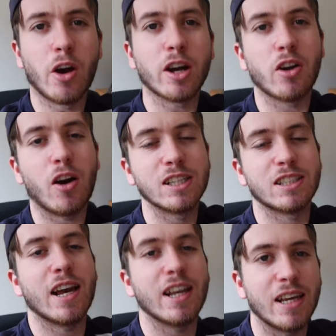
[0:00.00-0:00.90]
Alright
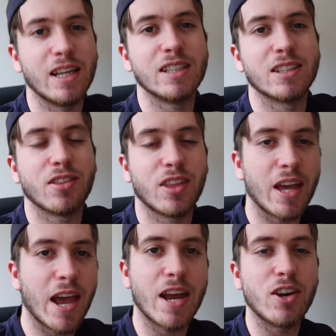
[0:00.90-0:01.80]
guys, that is
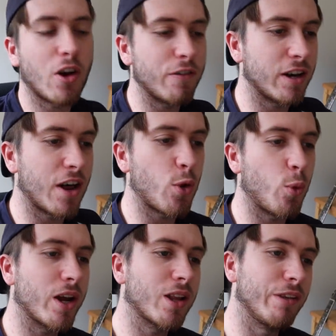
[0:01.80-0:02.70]
the end of another
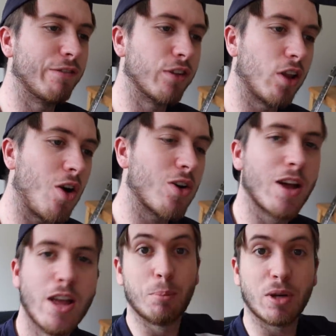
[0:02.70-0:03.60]
weekly
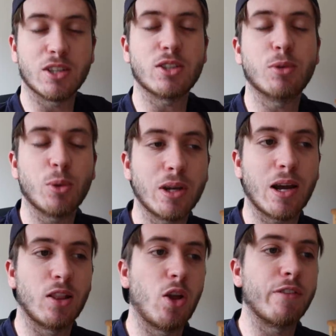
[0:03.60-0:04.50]
vlog. Because I'm
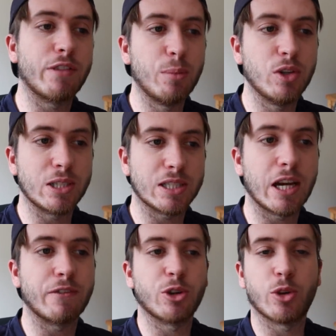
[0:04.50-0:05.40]
doing a lot of the music
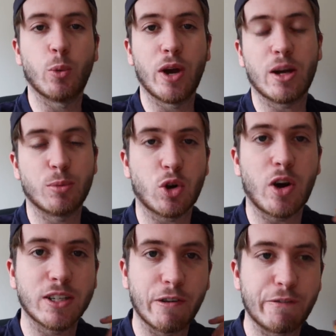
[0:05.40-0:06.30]
stuff during the week, I'm
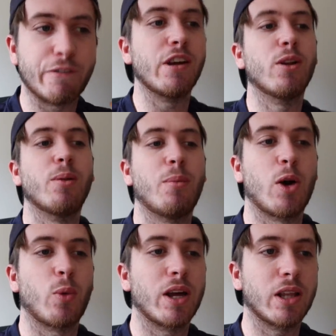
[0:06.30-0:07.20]
trying to fill my
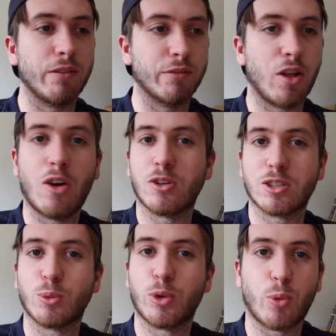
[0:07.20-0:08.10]
weekly
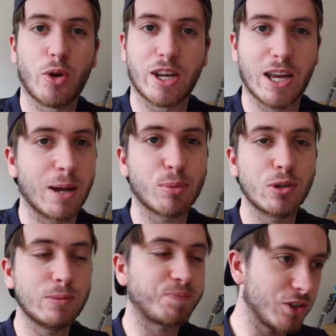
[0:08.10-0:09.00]
vlogs with what I get up
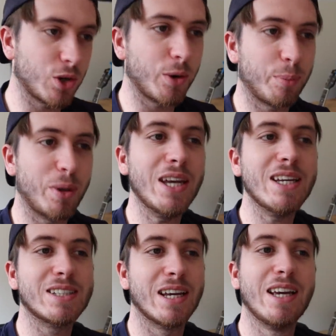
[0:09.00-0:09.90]
to. So it
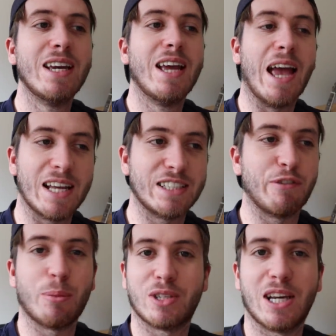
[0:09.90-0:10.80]
appears as if
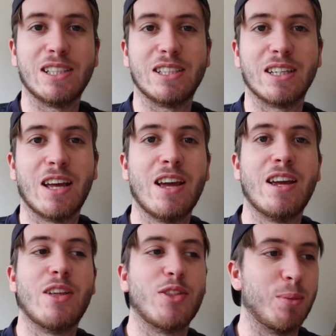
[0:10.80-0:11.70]
I'm teasing
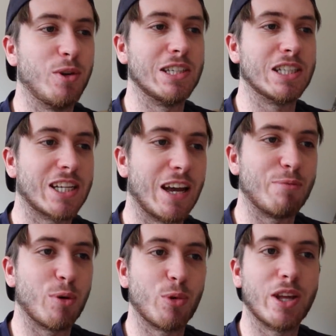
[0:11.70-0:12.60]
the music stuff,
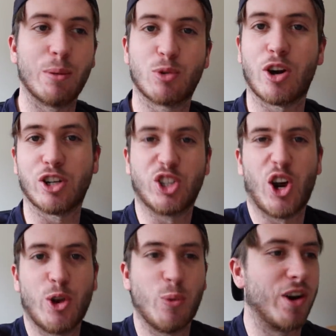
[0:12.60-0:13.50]
but really I'm trying to show
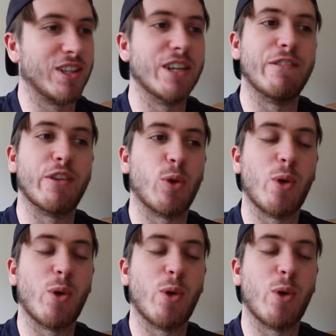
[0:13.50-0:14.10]
you what I did for the